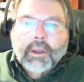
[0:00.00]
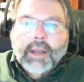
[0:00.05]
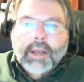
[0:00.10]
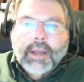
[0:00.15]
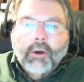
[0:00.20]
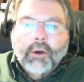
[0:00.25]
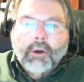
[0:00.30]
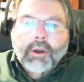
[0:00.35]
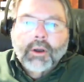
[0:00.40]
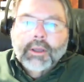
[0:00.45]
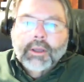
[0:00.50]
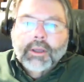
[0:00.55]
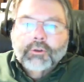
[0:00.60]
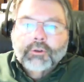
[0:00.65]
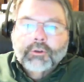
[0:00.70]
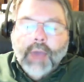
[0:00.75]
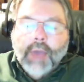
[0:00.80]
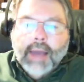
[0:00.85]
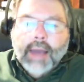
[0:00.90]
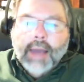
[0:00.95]
Now,
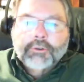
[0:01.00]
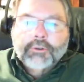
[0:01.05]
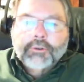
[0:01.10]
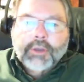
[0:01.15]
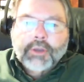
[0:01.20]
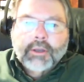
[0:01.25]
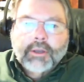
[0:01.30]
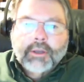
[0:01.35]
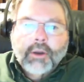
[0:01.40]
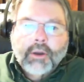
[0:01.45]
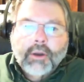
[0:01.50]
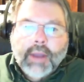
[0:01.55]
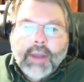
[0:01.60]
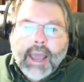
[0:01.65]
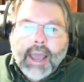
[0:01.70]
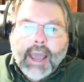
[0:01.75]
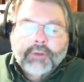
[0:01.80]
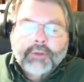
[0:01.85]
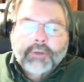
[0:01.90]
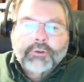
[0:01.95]
to add a secondary
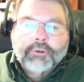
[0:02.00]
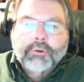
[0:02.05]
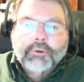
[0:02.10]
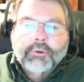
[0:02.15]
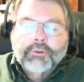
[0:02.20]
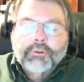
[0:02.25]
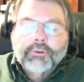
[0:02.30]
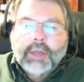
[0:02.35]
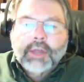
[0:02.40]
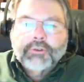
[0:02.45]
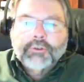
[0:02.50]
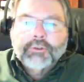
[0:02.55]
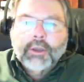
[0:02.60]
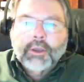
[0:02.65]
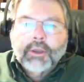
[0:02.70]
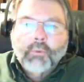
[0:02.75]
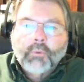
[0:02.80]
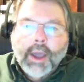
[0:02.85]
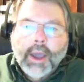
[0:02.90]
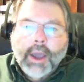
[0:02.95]
axis, which is that
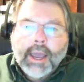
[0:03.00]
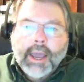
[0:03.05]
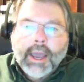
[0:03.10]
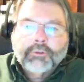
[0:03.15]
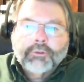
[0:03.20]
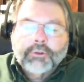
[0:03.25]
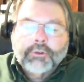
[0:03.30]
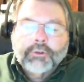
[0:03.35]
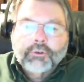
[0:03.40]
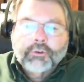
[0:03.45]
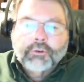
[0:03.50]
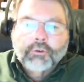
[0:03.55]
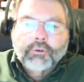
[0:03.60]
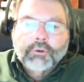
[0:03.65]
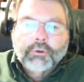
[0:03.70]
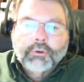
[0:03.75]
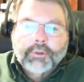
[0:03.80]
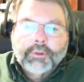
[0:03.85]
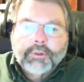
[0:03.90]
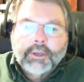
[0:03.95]
second y-axis I
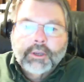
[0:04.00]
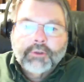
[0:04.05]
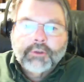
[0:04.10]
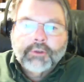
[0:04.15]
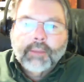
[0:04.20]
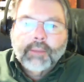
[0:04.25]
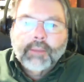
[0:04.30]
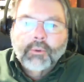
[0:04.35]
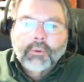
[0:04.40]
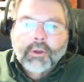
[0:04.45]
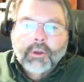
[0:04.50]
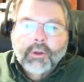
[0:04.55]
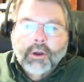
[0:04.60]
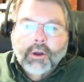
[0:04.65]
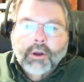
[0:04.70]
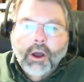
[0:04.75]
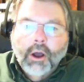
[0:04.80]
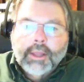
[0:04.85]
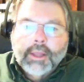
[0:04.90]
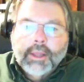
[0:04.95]
showed you in the example,
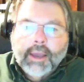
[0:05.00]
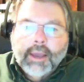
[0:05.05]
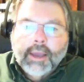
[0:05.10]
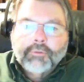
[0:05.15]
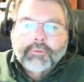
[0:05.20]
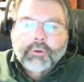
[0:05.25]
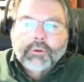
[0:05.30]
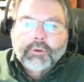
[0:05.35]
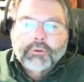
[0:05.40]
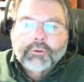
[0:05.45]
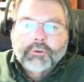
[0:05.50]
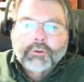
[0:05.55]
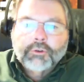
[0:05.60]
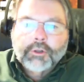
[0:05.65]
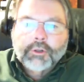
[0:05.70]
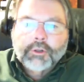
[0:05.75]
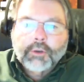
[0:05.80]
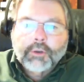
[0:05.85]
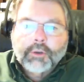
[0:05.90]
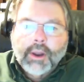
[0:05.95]
all I have to do is
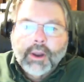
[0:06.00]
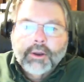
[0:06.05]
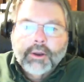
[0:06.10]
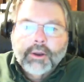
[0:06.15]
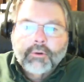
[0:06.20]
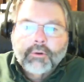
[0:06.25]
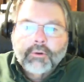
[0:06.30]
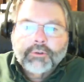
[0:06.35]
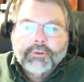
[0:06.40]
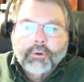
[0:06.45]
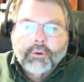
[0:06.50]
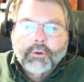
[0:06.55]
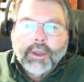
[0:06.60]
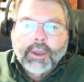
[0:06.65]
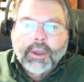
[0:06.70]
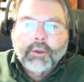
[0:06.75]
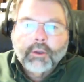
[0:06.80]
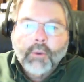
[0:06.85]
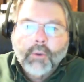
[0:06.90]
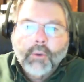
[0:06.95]
just click right here and say,
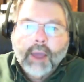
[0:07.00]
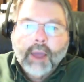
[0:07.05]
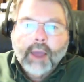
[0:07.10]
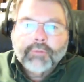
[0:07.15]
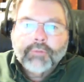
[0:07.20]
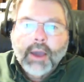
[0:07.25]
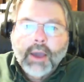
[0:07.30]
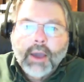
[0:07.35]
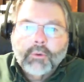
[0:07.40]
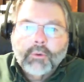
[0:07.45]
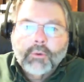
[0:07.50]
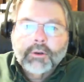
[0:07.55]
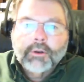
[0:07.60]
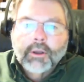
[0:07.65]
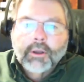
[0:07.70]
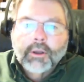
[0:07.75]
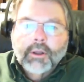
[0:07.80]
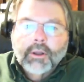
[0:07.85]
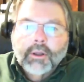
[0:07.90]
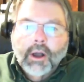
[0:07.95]
okay, graph that
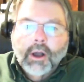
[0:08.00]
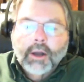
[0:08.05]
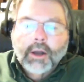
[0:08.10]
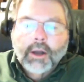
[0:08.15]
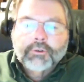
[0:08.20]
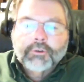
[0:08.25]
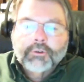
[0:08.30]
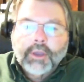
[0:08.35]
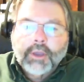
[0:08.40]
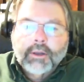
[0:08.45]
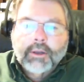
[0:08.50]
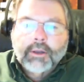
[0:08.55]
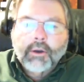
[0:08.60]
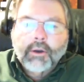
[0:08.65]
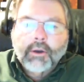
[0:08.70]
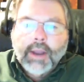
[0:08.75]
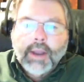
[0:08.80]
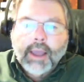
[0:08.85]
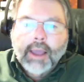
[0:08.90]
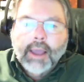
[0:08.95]
one on a
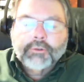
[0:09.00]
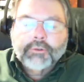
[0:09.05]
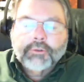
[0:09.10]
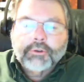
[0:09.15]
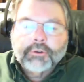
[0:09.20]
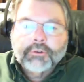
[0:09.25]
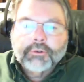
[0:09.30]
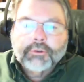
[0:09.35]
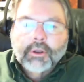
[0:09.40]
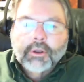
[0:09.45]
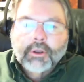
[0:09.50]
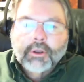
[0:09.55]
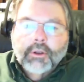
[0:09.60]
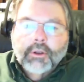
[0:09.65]
secondary axis.